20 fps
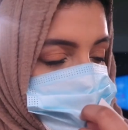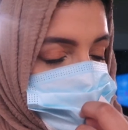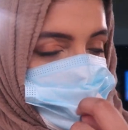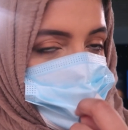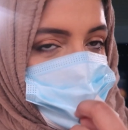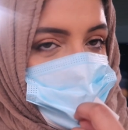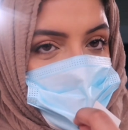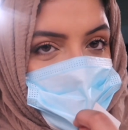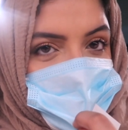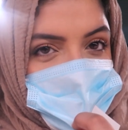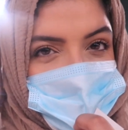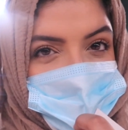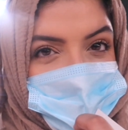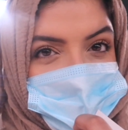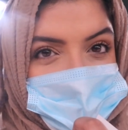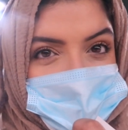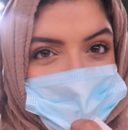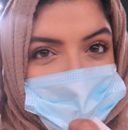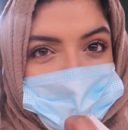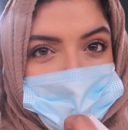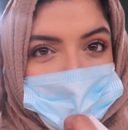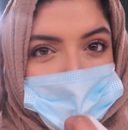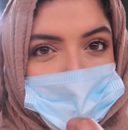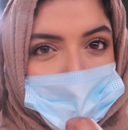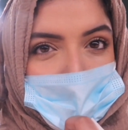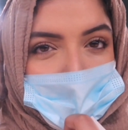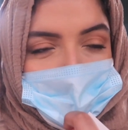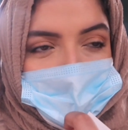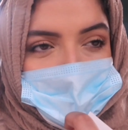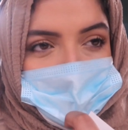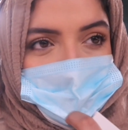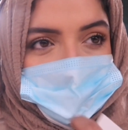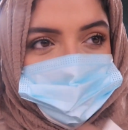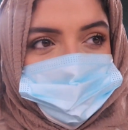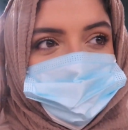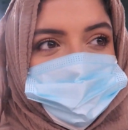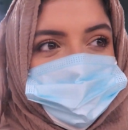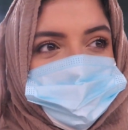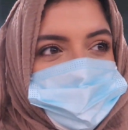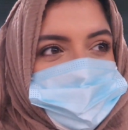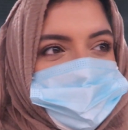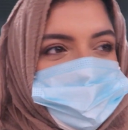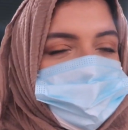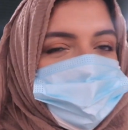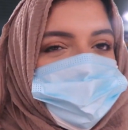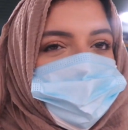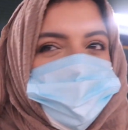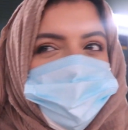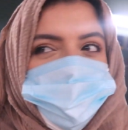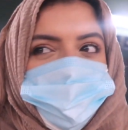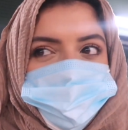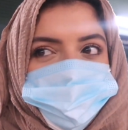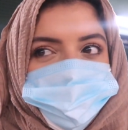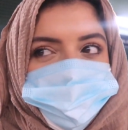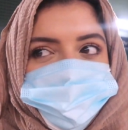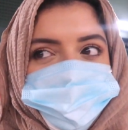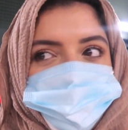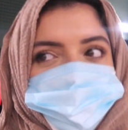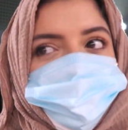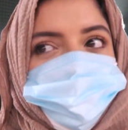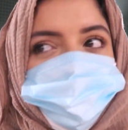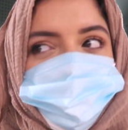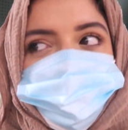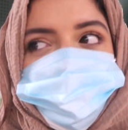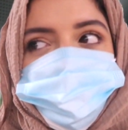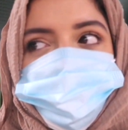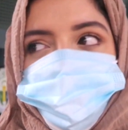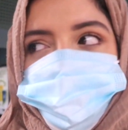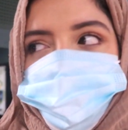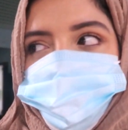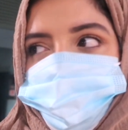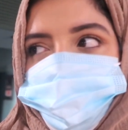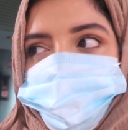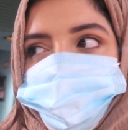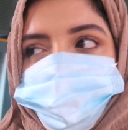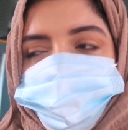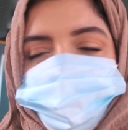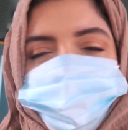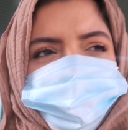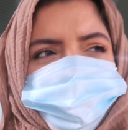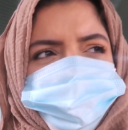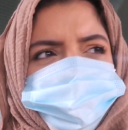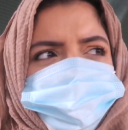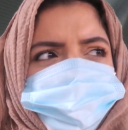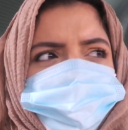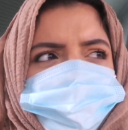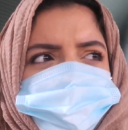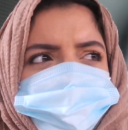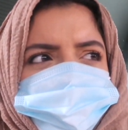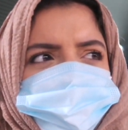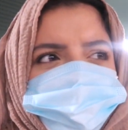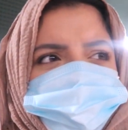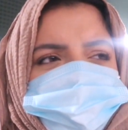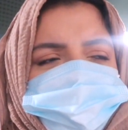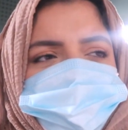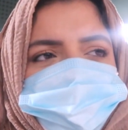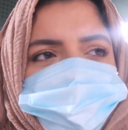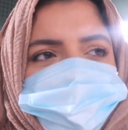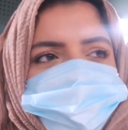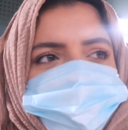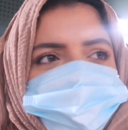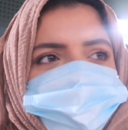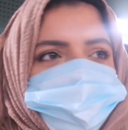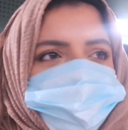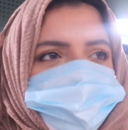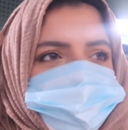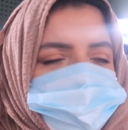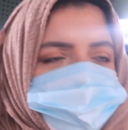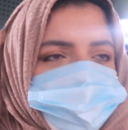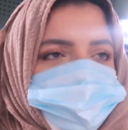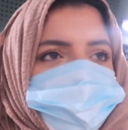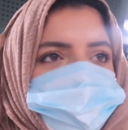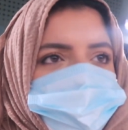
and it was about six, six and a half euros, six euros fifty each.